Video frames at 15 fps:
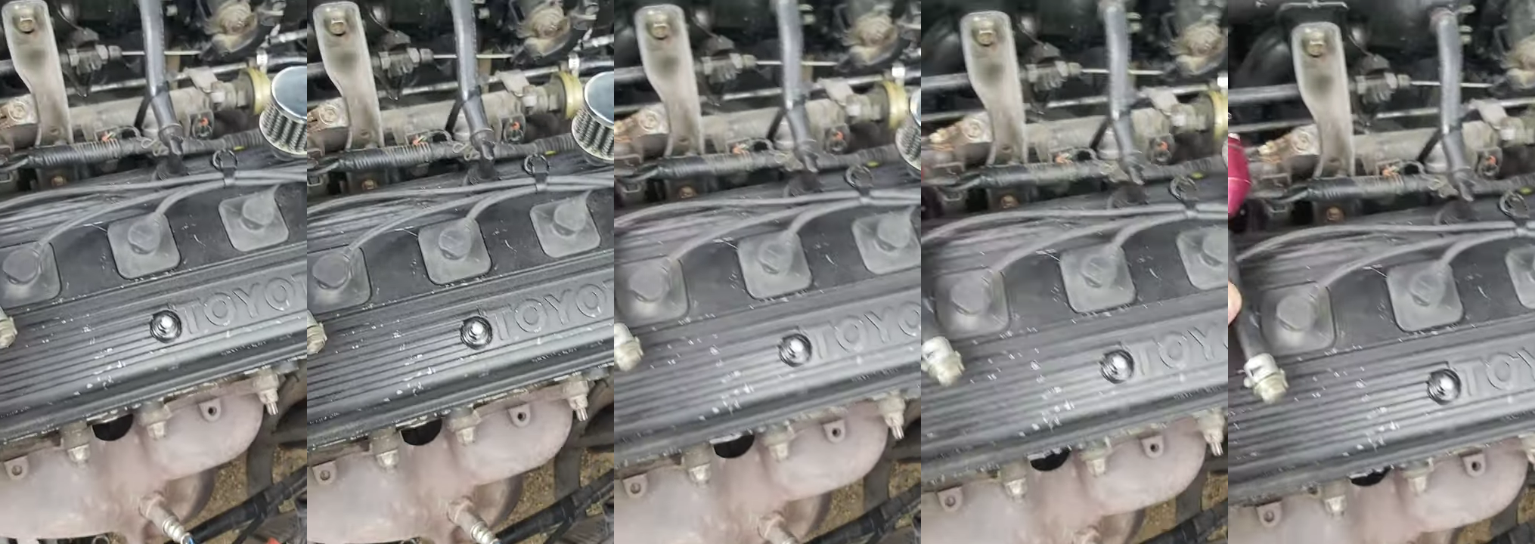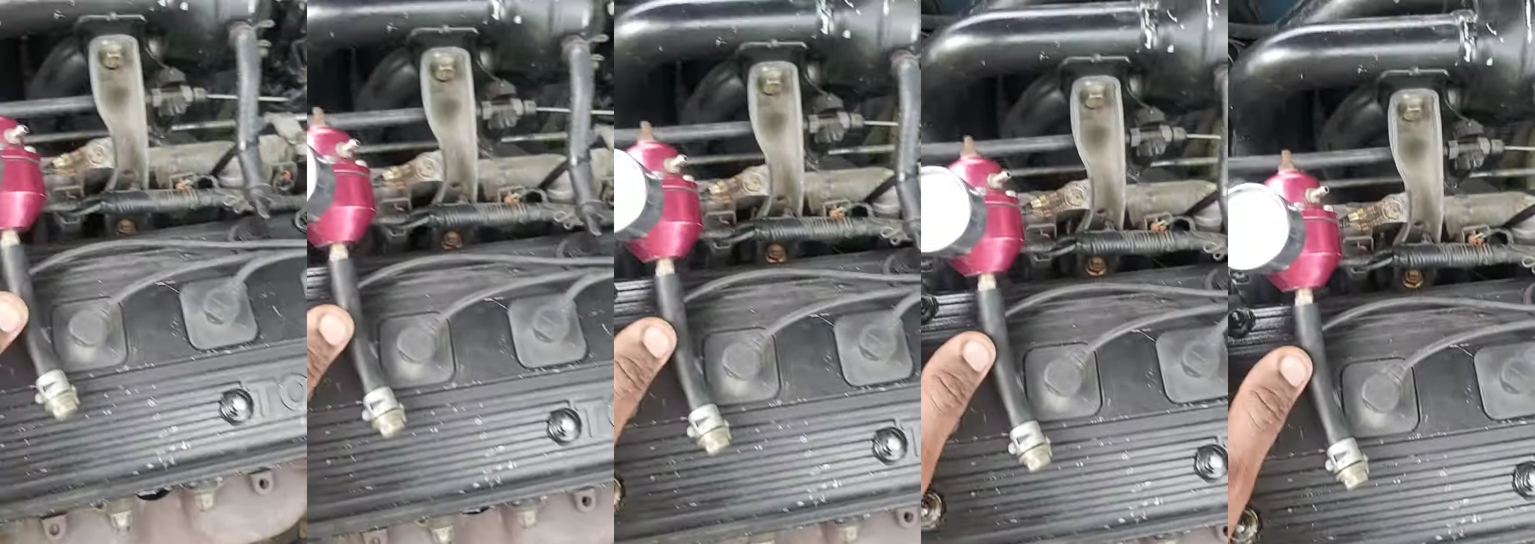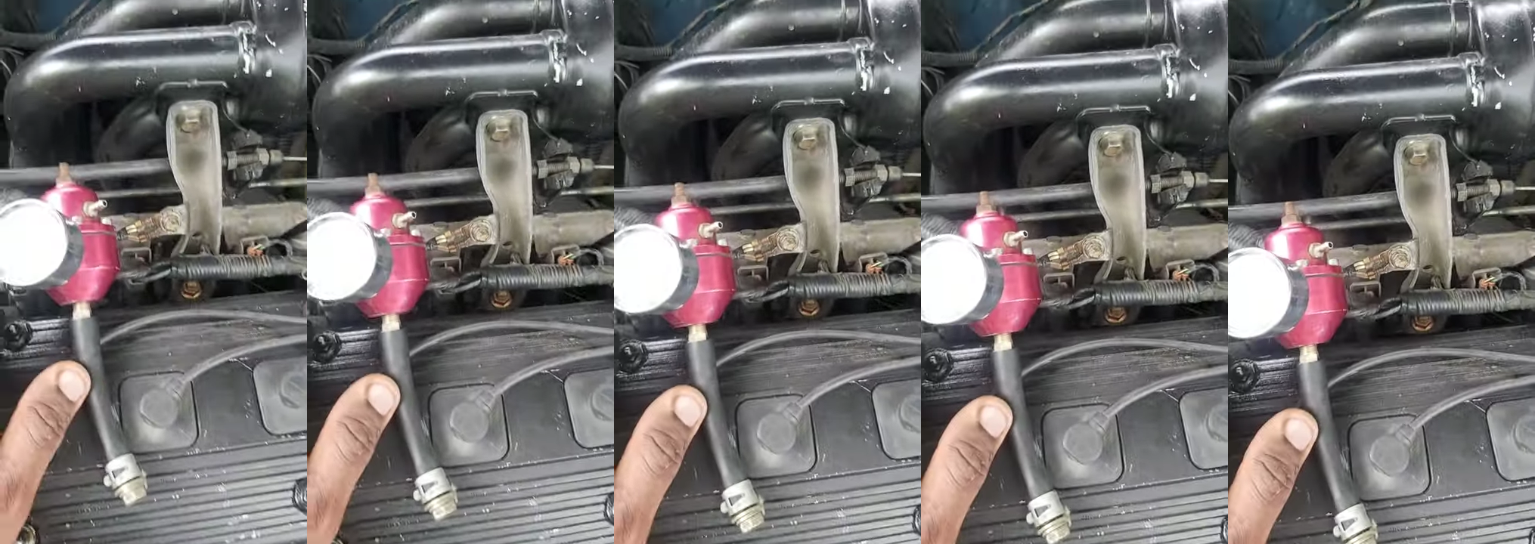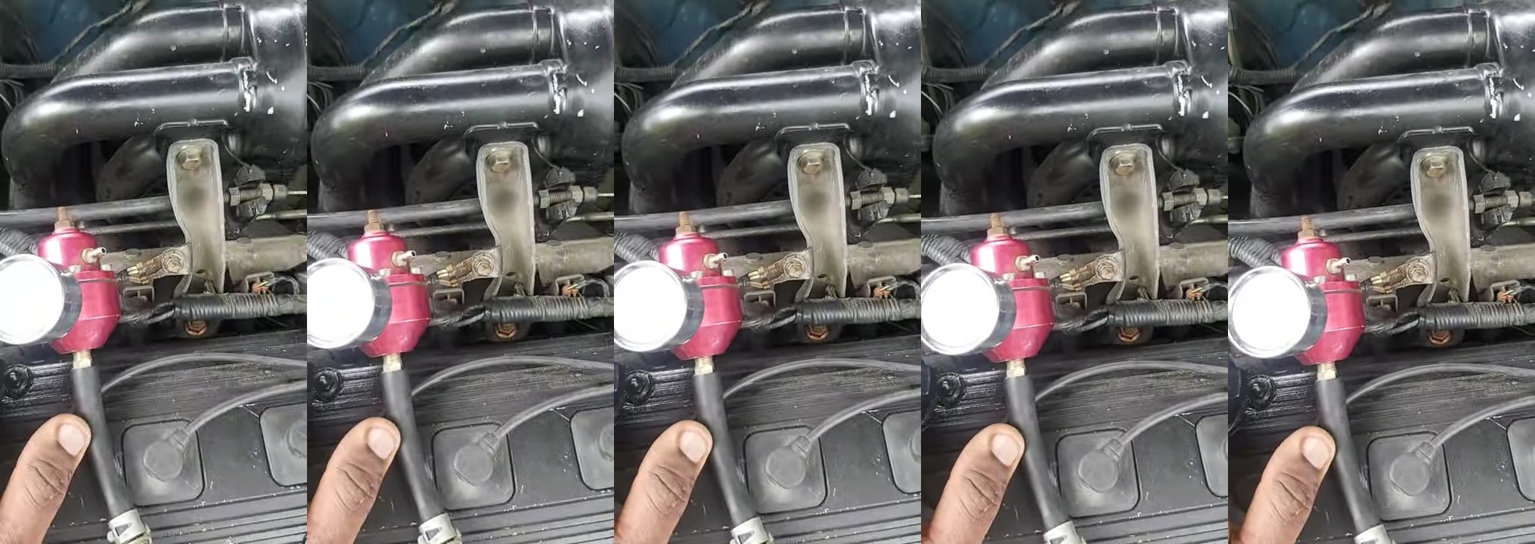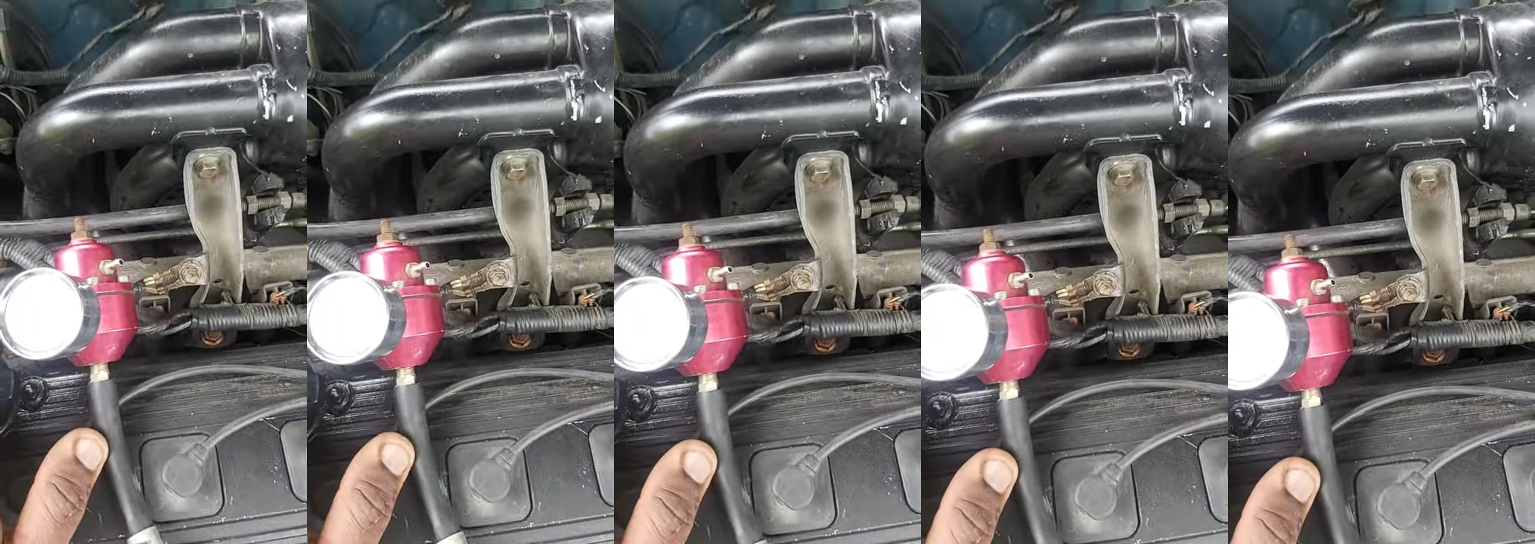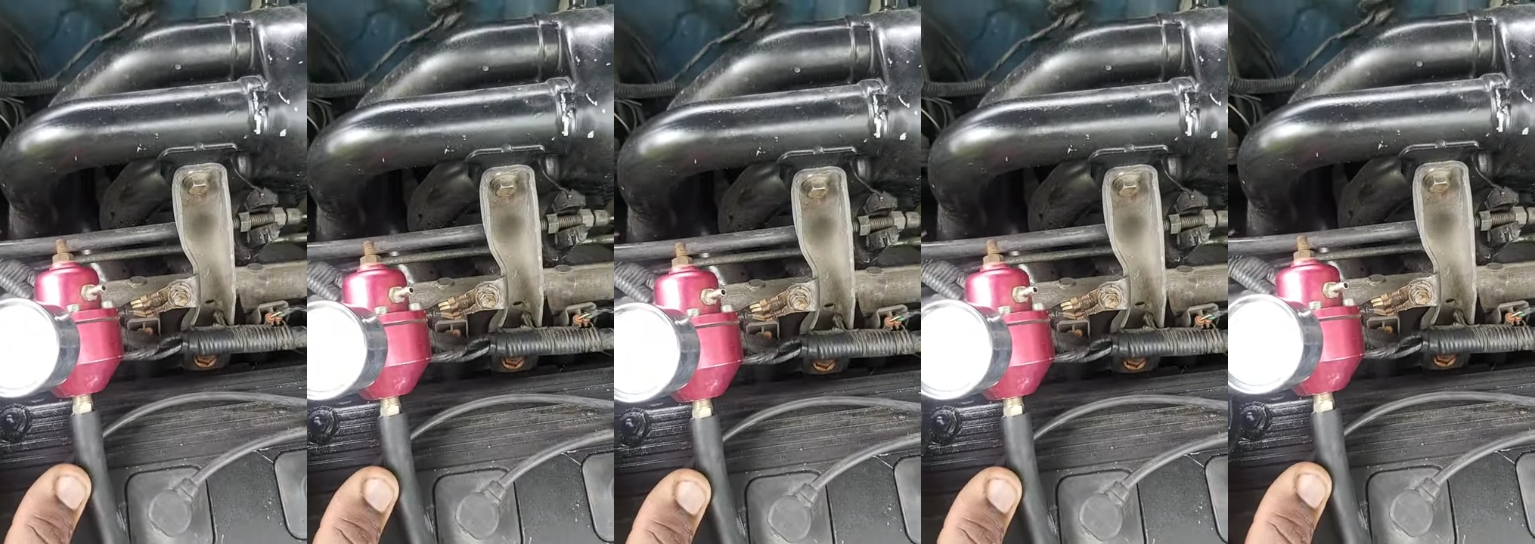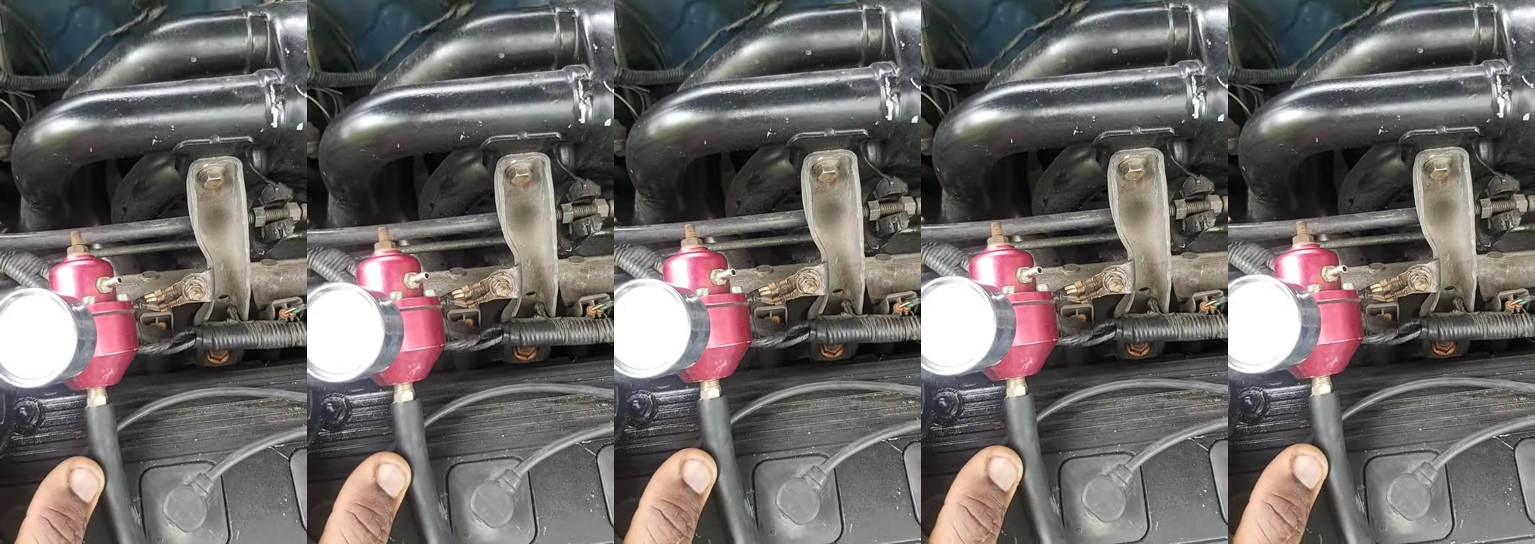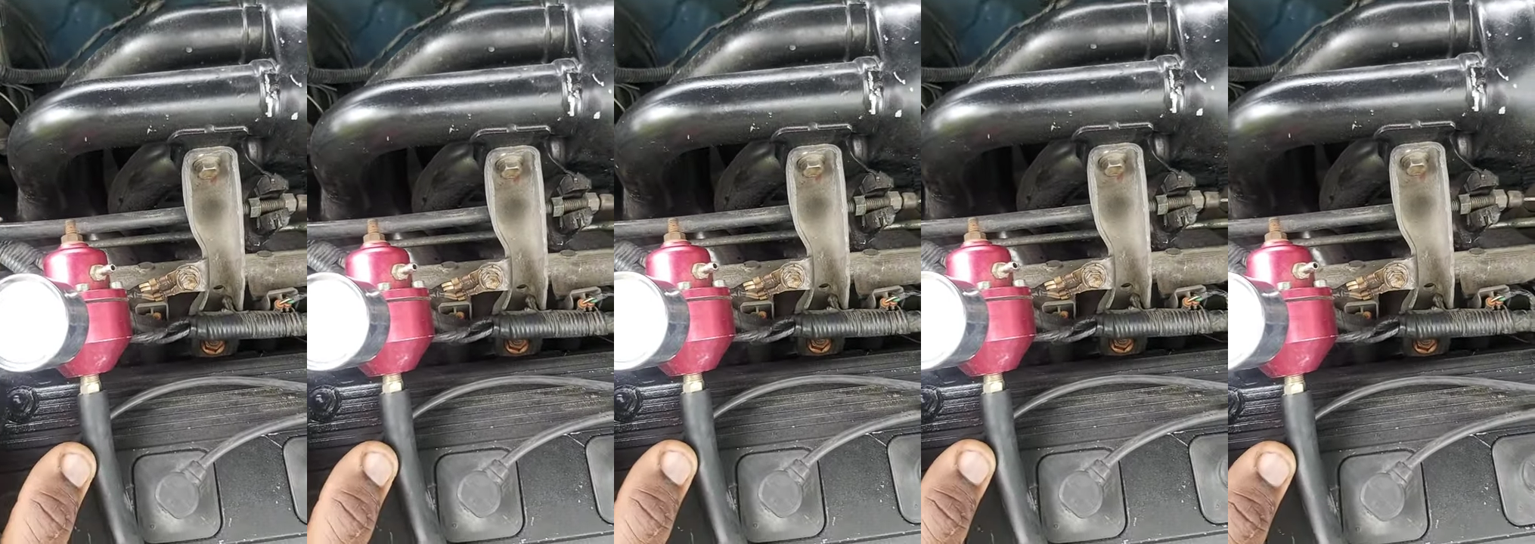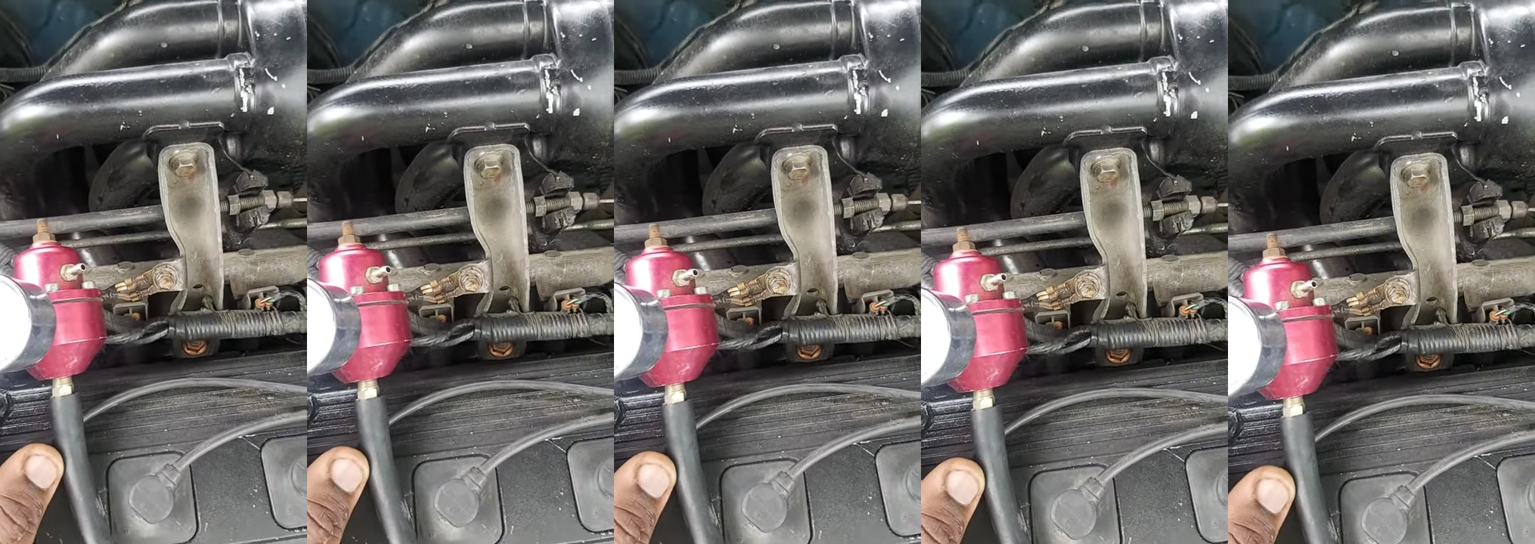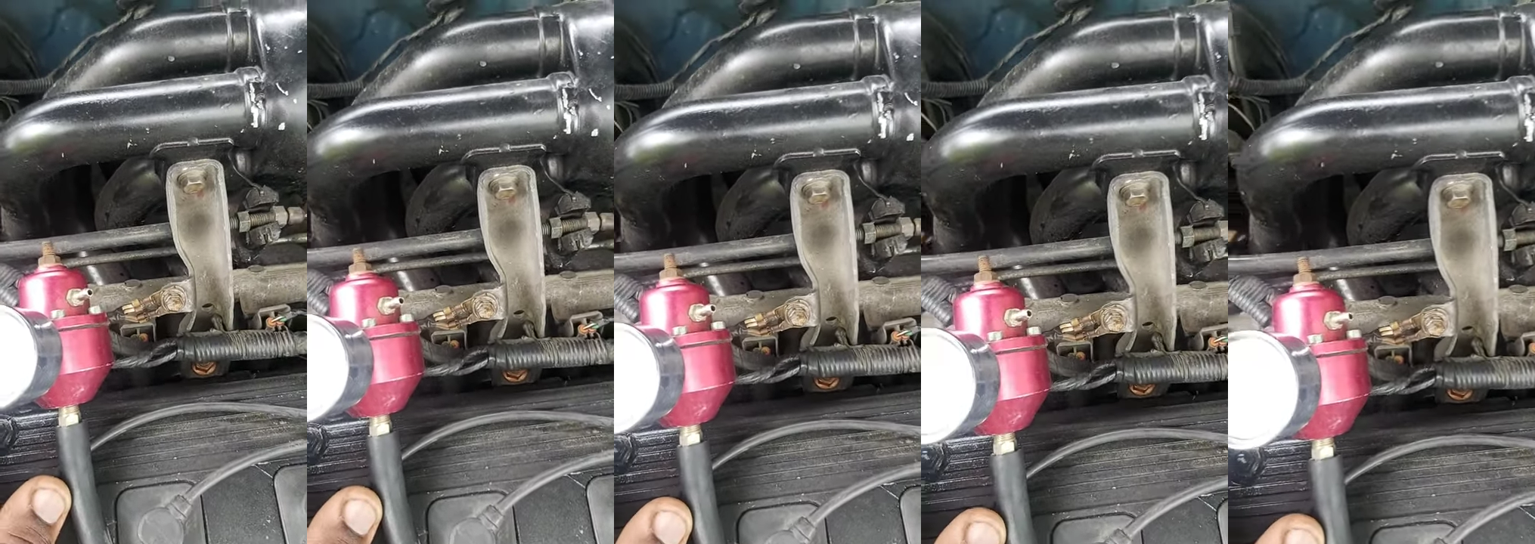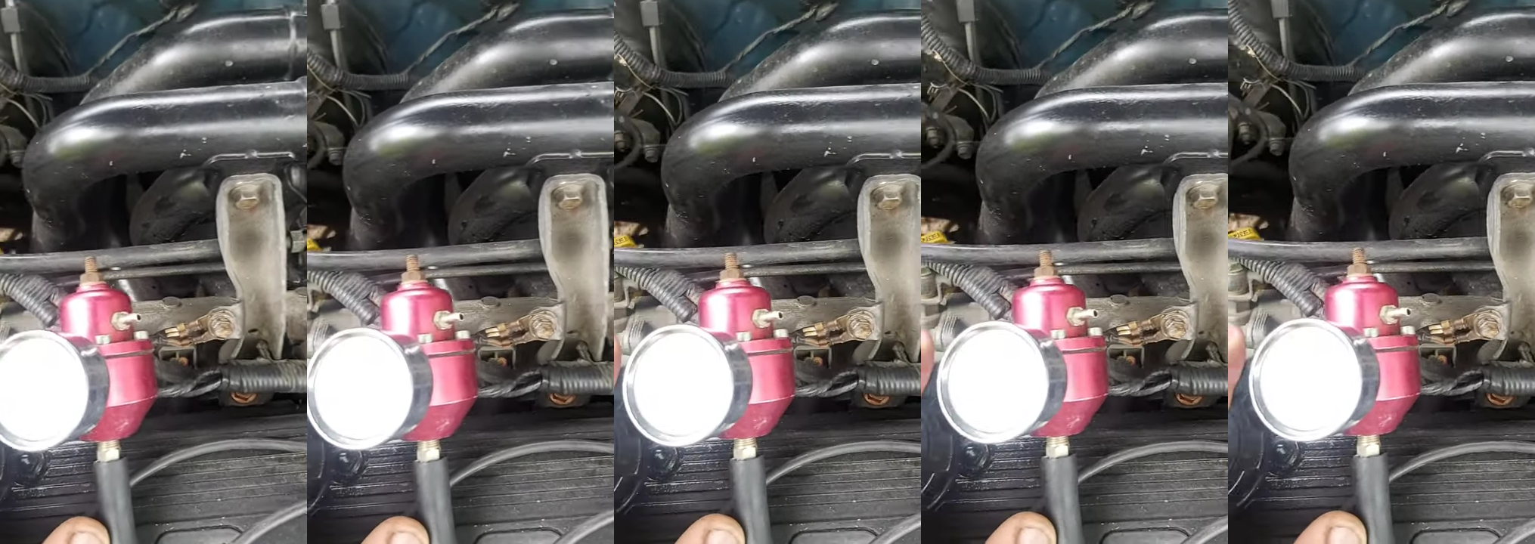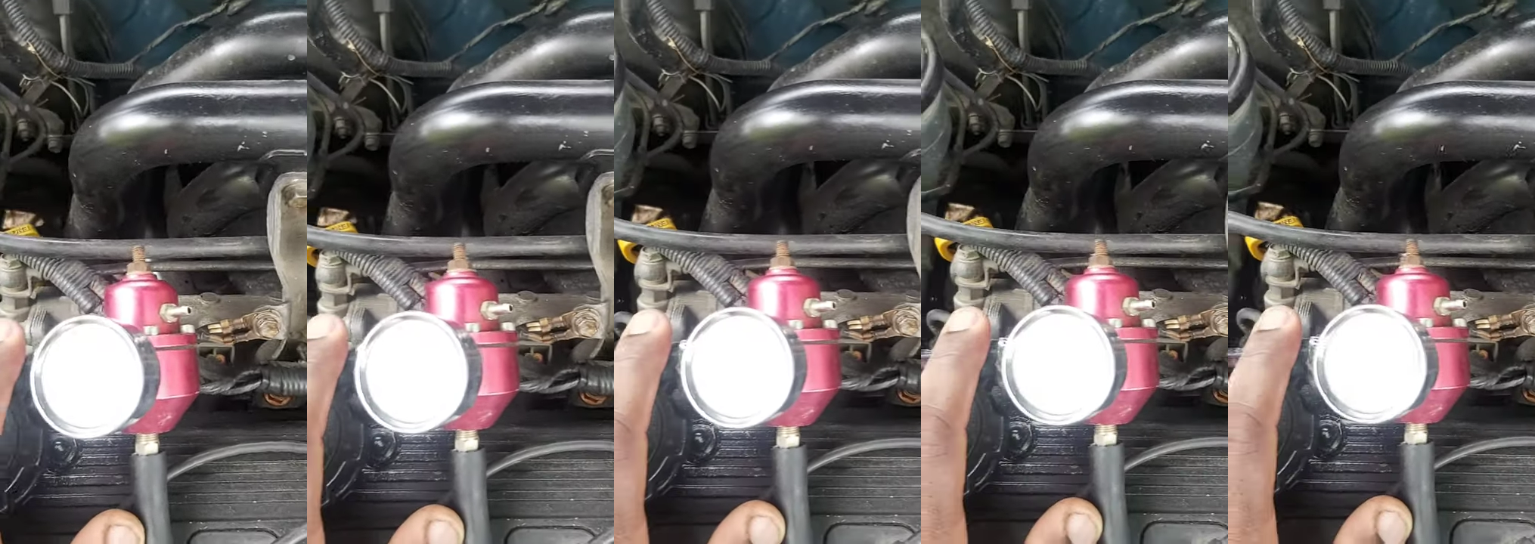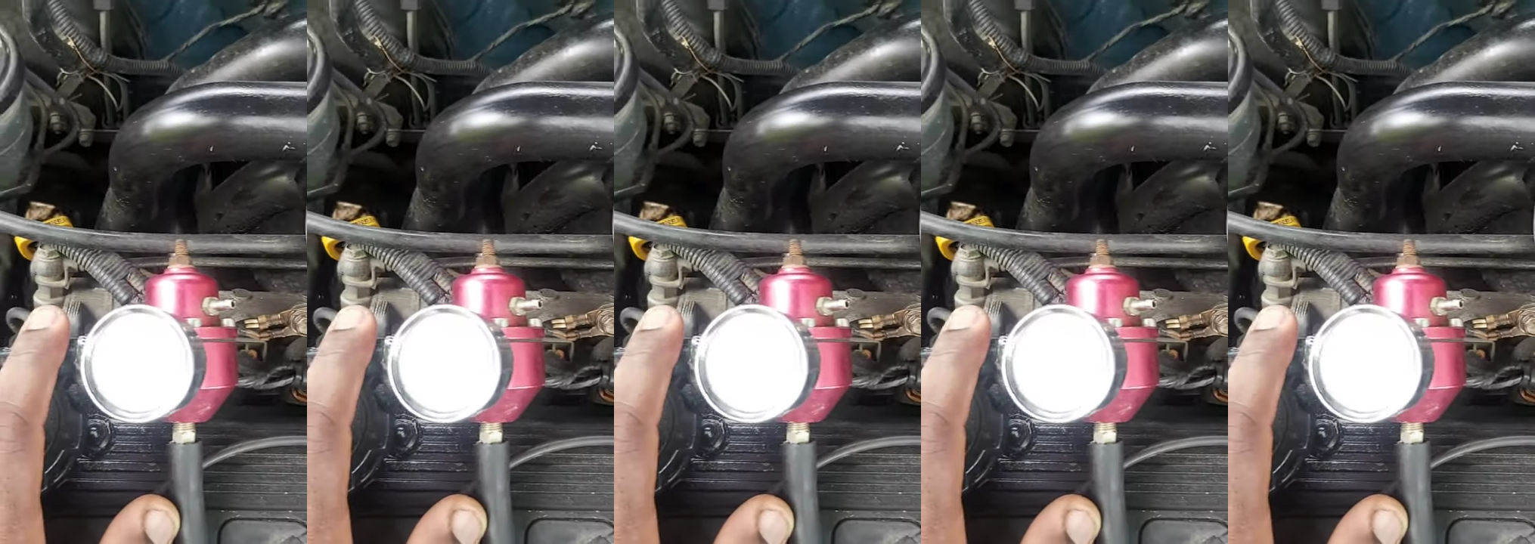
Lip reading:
No face is visible, so there are no lips to read.